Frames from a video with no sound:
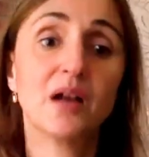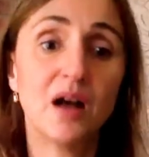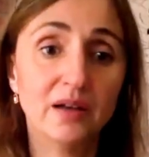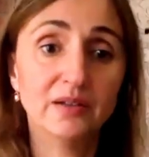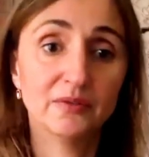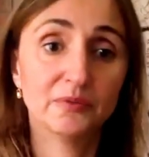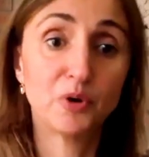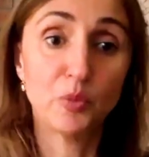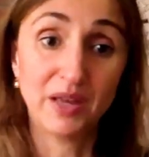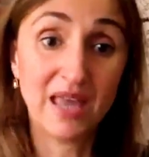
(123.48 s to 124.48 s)
kind of
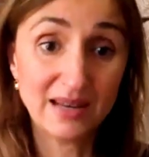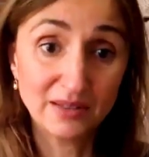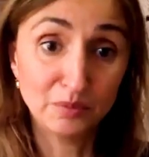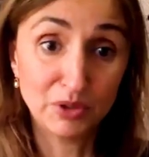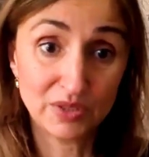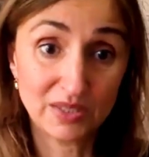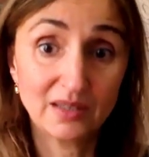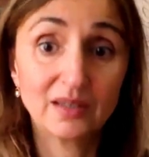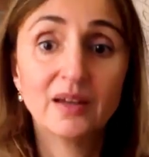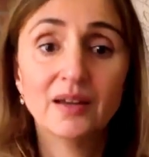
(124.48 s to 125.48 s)
propaganda
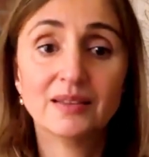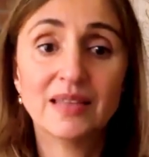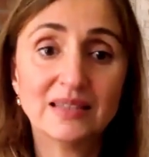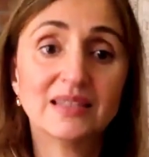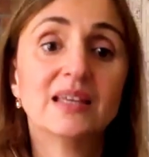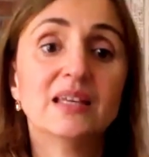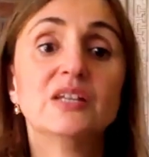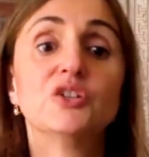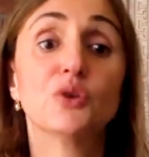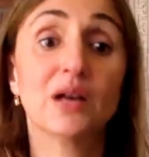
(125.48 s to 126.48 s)
music that they
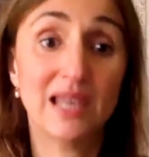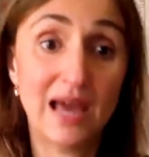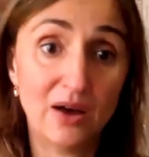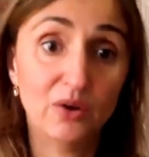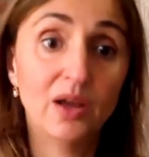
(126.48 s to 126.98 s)
need to allow.